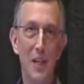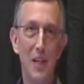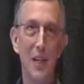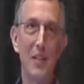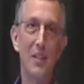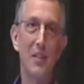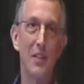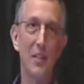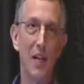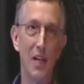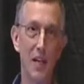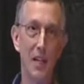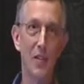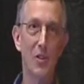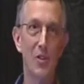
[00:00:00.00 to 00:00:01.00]
LED
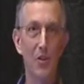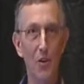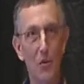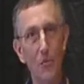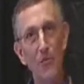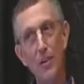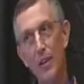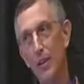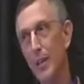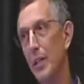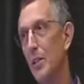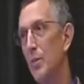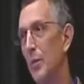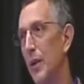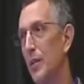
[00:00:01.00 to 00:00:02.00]
lighting is still fairly
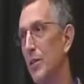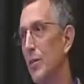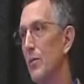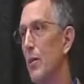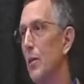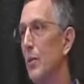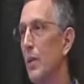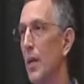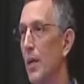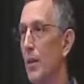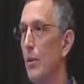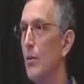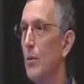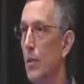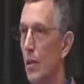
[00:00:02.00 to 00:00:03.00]
expensive, so we're not
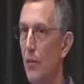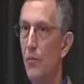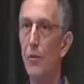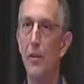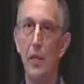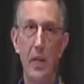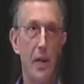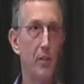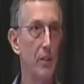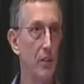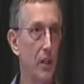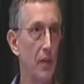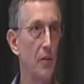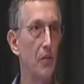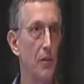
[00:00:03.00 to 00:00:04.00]
using it for the
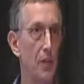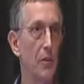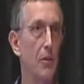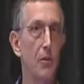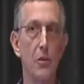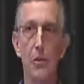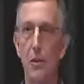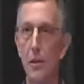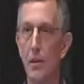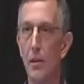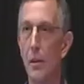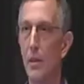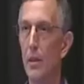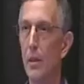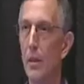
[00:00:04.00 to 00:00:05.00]
everyday fixtures
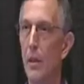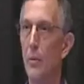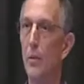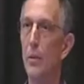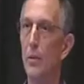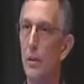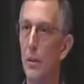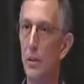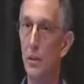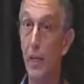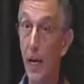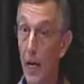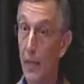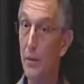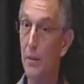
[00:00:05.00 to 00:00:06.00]
in our buildings
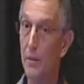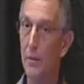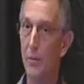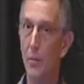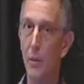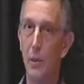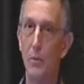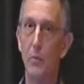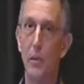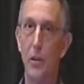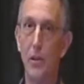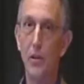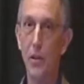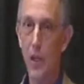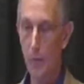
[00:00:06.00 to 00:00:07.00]
yet. But
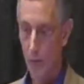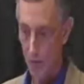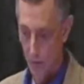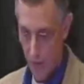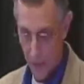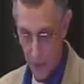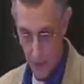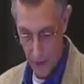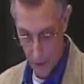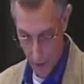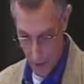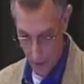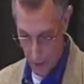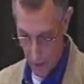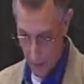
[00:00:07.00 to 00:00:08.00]
it's coming very, very
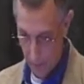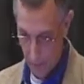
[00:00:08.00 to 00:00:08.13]
quickly.